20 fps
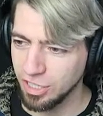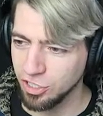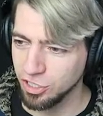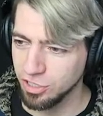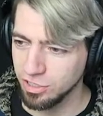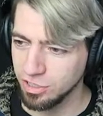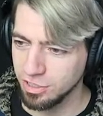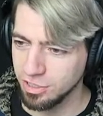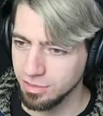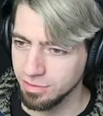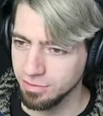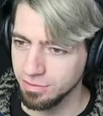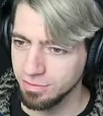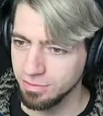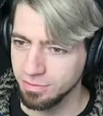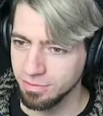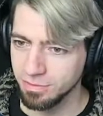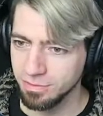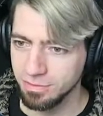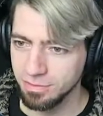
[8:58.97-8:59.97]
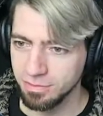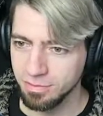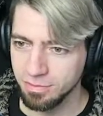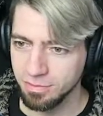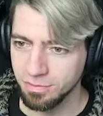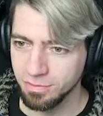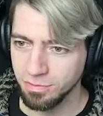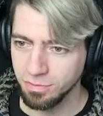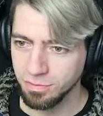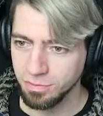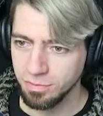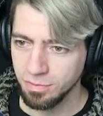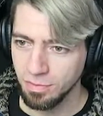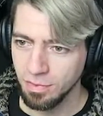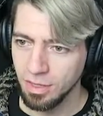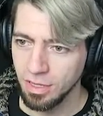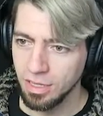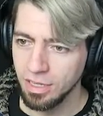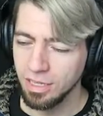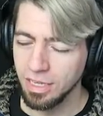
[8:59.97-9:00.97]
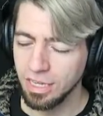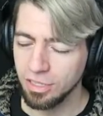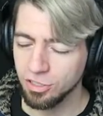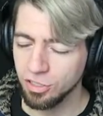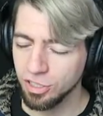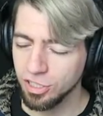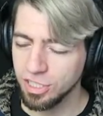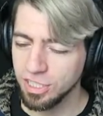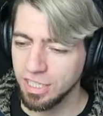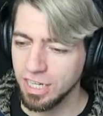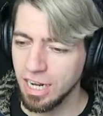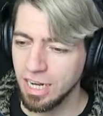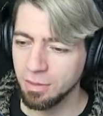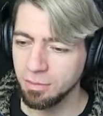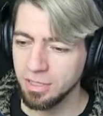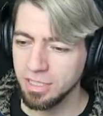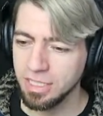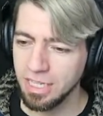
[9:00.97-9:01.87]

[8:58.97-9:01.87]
ashes. Yeah, so there's an enemy